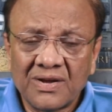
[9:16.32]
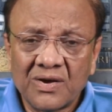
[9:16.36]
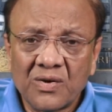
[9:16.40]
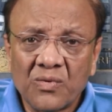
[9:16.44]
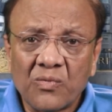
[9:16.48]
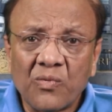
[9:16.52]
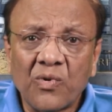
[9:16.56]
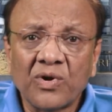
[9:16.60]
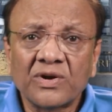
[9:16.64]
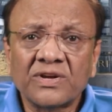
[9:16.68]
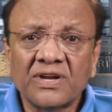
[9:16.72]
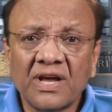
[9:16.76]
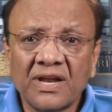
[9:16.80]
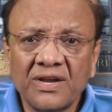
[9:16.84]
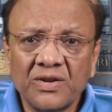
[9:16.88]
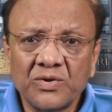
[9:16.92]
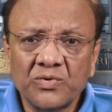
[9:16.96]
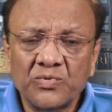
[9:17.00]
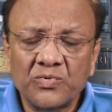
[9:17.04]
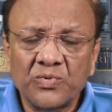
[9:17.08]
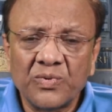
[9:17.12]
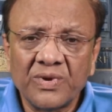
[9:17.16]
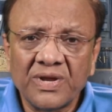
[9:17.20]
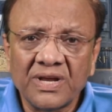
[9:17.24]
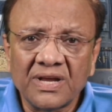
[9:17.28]
What are you
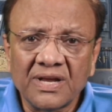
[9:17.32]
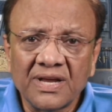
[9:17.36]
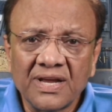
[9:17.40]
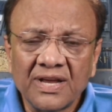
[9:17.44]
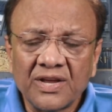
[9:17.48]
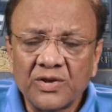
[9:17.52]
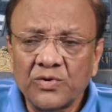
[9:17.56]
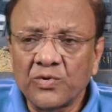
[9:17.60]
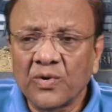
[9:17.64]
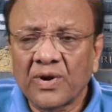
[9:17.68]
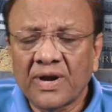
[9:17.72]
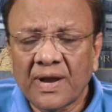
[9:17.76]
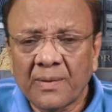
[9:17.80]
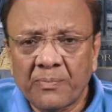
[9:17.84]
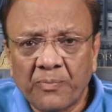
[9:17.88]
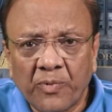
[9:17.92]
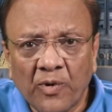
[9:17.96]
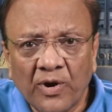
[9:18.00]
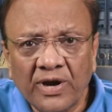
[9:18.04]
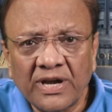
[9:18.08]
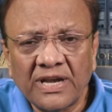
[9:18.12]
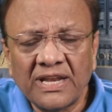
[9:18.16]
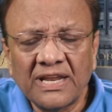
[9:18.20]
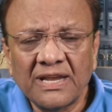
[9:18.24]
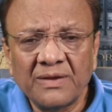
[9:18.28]
doing? You are
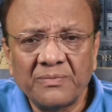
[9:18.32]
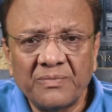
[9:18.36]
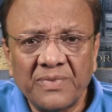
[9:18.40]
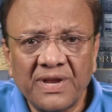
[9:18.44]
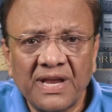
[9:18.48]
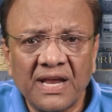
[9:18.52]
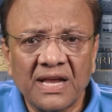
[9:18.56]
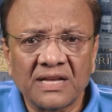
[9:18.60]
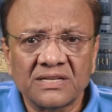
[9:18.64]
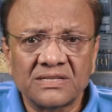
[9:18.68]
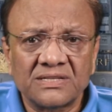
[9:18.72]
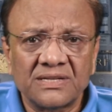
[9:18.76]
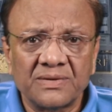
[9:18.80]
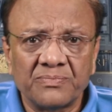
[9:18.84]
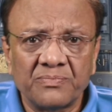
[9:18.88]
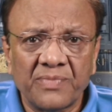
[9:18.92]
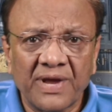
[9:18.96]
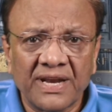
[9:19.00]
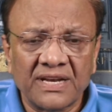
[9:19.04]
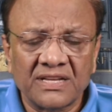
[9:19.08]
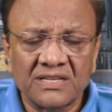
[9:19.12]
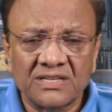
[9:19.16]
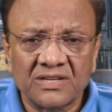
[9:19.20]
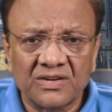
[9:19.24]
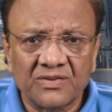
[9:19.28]
appointing me as the
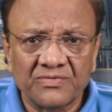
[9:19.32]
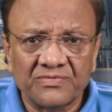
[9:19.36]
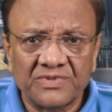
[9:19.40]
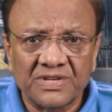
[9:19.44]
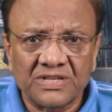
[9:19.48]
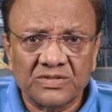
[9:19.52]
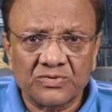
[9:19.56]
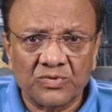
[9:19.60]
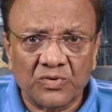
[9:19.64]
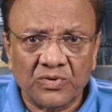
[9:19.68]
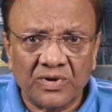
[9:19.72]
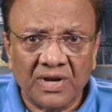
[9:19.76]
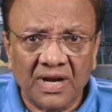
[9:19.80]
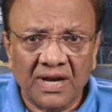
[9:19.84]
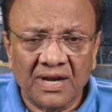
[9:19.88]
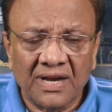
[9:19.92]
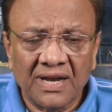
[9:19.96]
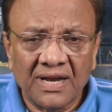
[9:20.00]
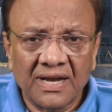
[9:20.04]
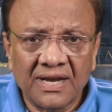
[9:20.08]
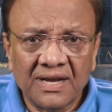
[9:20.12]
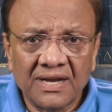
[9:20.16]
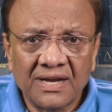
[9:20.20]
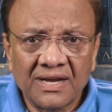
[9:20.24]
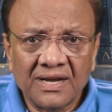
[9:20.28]
manager of this hotel.
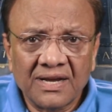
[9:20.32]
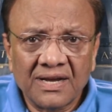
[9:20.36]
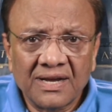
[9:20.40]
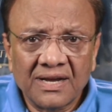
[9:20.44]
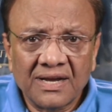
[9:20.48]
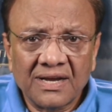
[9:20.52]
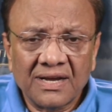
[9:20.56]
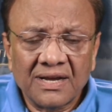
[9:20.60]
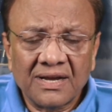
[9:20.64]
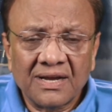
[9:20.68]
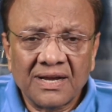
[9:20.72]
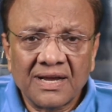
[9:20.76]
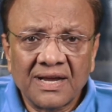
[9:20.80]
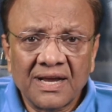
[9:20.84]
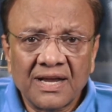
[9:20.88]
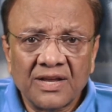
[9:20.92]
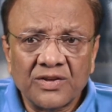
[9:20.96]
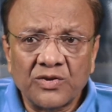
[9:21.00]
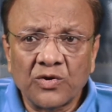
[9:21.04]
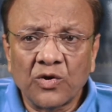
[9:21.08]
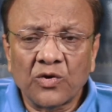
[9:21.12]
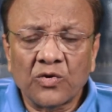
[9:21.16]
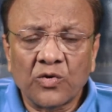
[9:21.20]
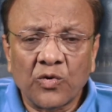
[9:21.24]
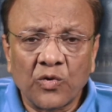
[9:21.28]

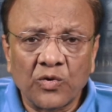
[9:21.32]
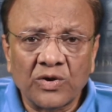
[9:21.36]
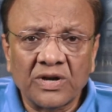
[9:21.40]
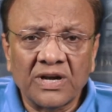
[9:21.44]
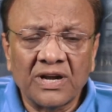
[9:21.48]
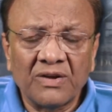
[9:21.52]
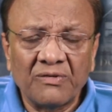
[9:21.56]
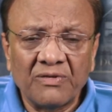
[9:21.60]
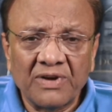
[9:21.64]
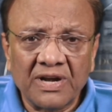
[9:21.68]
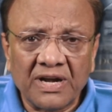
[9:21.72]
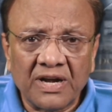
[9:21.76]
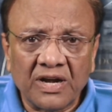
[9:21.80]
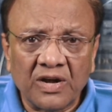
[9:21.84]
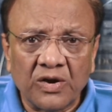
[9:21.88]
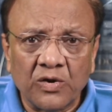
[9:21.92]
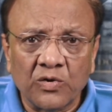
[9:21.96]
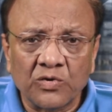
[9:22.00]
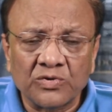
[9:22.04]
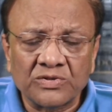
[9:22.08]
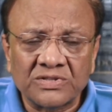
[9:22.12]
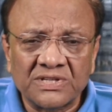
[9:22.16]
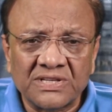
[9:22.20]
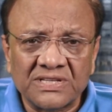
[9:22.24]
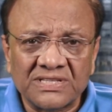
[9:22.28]
Your hotel will
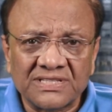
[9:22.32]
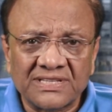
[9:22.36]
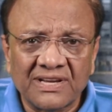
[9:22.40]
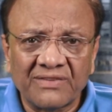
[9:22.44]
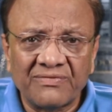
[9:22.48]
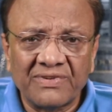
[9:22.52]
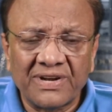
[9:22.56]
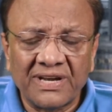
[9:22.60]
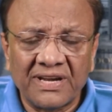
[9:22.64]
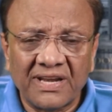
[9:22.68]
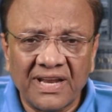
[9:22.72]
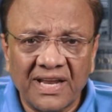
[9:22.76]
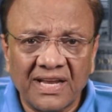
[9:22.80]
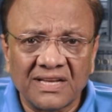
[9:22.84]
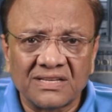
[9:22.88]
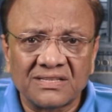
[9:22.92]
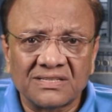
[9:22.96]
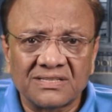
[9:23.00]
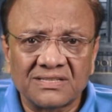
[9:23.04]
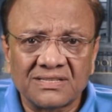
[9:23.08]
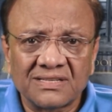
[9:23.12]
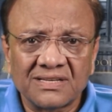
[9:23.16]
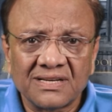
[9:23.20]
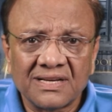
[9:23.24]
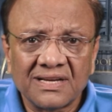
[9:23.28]
close in 7
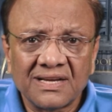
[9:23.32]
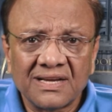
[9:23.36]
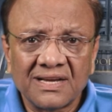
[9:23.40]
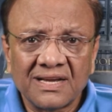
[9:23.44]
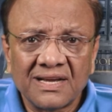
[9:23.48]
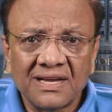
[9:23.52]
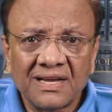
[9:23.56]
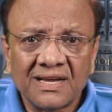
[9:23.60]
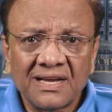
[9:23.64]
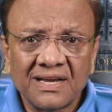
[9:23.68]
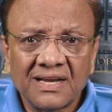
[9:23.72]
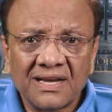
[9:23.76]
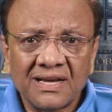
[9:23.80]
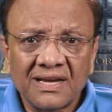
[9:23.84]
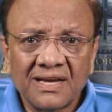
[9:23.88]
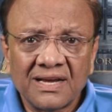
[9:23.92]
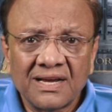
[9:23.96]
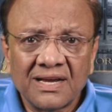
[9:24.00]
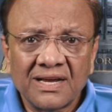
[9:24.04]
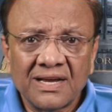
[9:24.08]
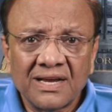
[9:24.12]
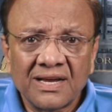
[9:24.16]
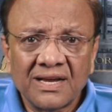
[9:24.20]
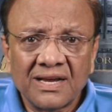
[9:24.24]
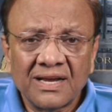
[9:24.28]
days.
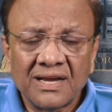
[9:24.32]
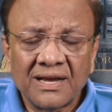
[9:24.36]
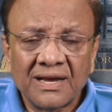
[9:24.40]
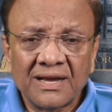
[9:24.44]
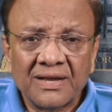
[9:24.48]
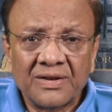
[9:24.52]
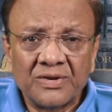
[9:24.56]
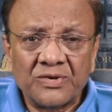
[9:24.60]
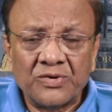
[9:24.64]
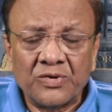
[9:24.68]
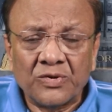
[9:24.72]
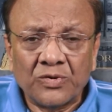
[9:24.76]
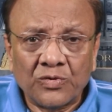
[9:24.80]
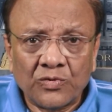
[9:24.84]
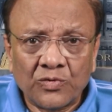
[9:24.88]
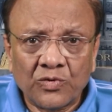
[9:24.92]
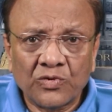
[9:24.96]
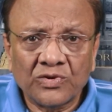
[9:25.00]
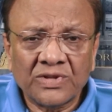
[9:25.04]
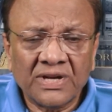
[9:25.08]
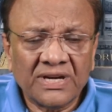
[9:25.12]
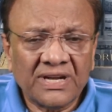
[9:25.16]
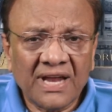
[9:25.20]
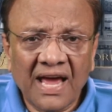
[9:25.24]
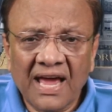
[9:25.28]
Do you know
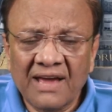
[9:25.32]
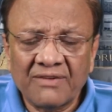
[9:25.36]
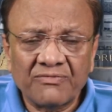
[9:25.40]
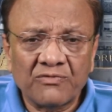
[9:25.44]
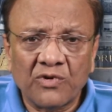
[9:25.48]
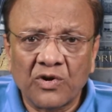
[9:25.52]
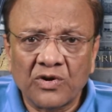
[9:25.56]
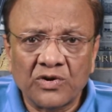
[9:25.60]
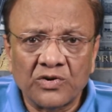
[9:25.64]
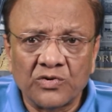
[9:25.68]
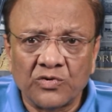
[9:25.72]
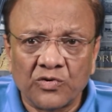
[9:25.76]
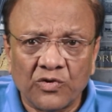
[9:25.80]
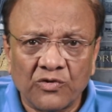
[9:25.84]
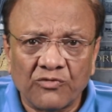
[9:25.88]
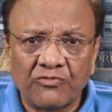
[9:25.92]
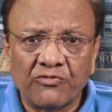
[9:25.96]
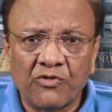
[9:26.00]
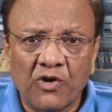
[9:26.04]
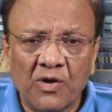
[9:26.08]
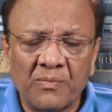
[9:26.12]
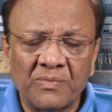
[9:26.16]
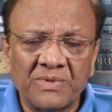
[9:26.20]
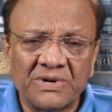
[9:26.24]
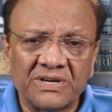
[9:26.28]
that I have got no
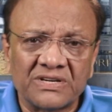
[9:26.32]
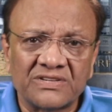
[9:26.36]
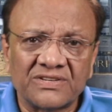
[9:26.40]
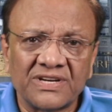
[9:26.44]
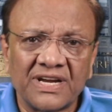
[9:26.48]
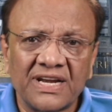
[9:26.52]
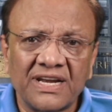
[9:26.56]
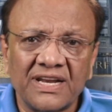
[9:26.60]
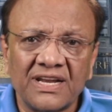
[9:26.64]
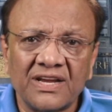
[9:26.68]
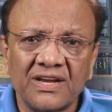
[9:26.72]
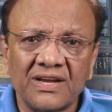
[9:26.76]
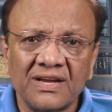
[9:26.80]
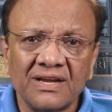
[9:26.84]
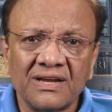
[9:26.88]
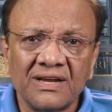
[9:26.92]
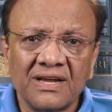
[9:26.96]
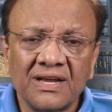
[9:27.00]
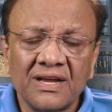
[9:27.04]
formal training